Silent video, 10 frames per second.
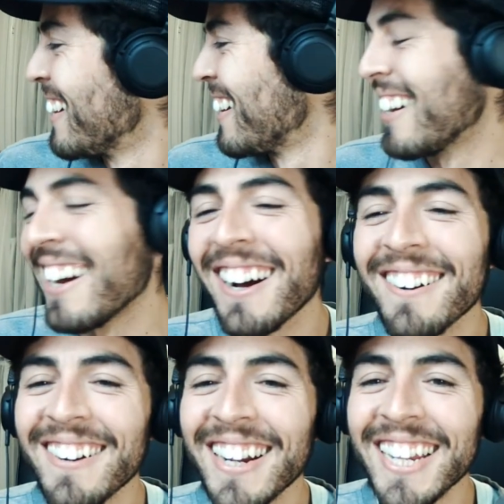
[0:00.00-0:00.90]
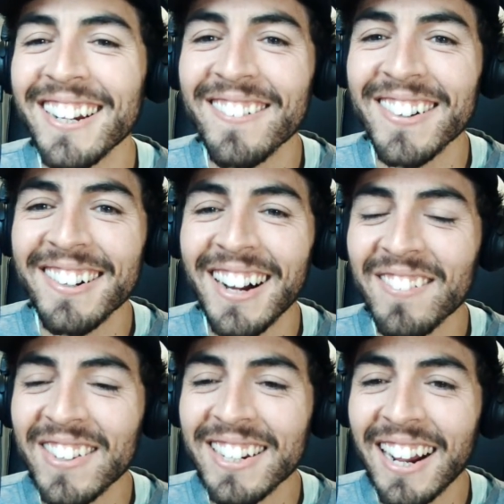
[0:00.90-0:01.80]
All right. Well, I
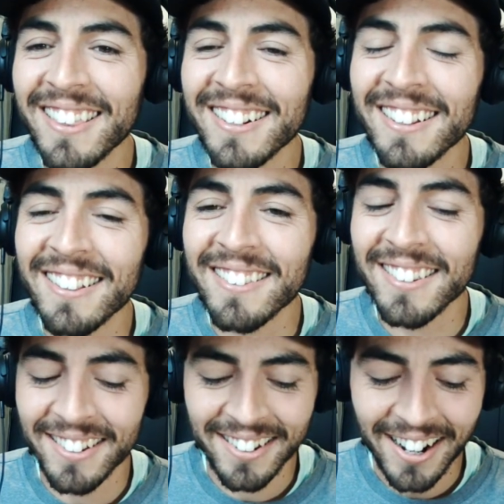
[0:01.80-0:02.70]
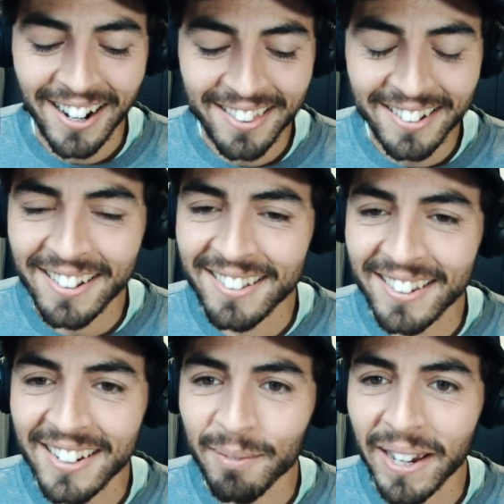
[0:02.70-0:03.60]
mean, I think that that's
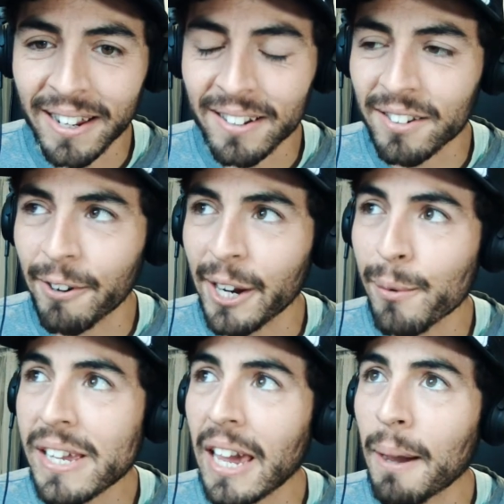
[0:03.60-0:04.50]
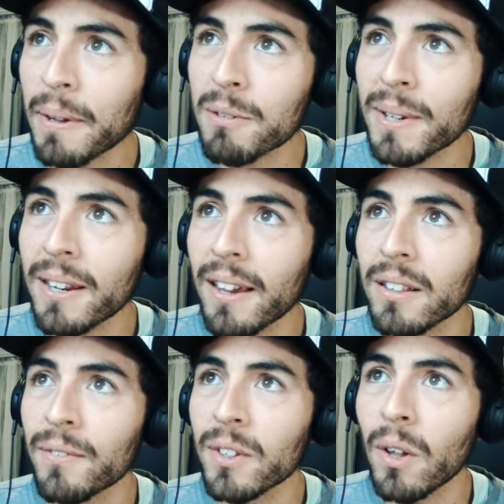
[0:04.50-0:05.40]
good, man. It's a great recap. It's been a hell
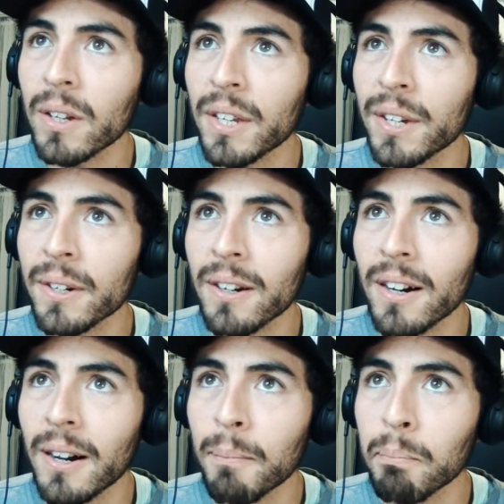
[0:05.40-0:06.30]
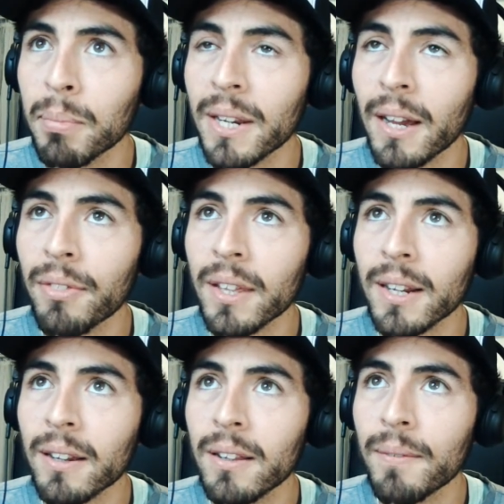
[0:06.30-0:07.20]
of a long year. But I think,
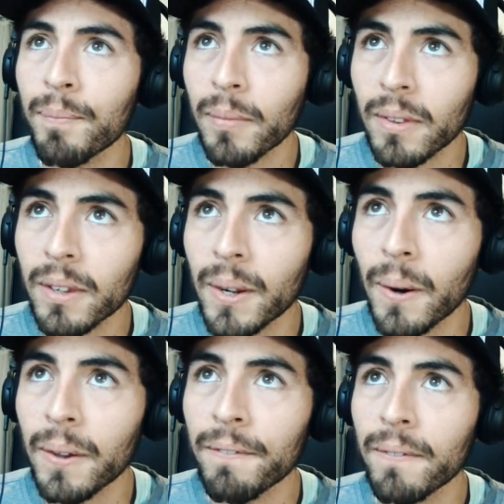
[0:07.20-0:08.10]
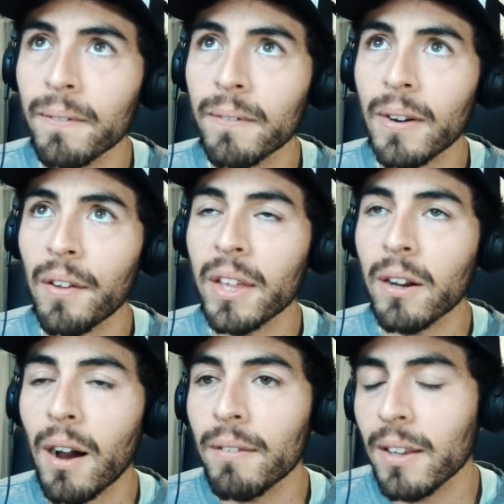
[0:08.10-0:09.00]
if
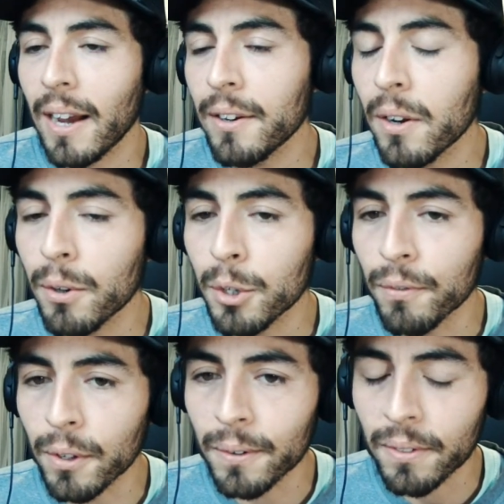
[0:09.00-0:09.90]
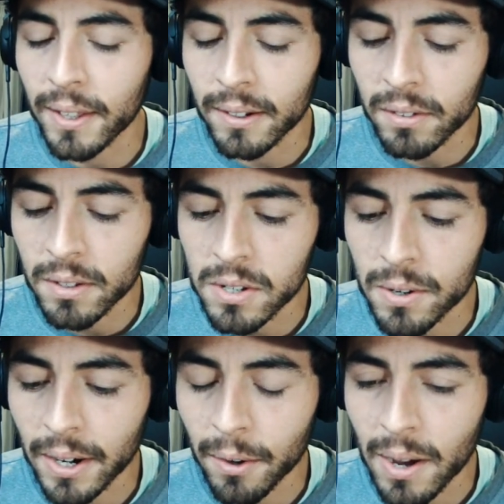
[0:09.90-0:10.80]
I know you've learned things this year.
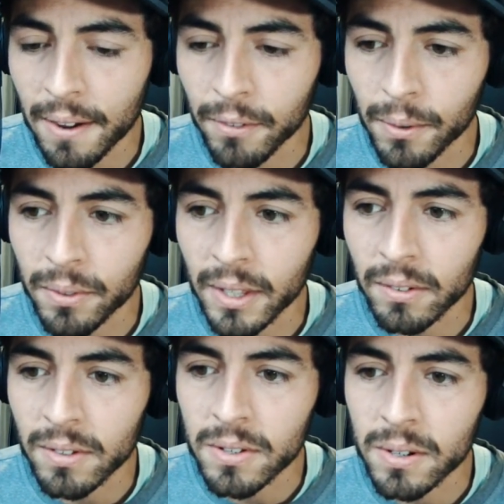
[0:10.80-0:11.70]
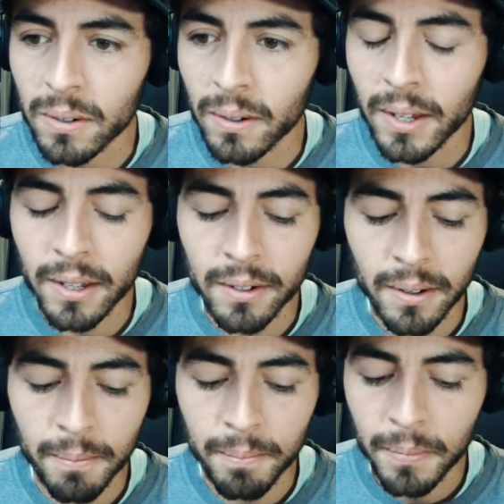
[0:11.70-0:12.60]
I know I've learned things this year, and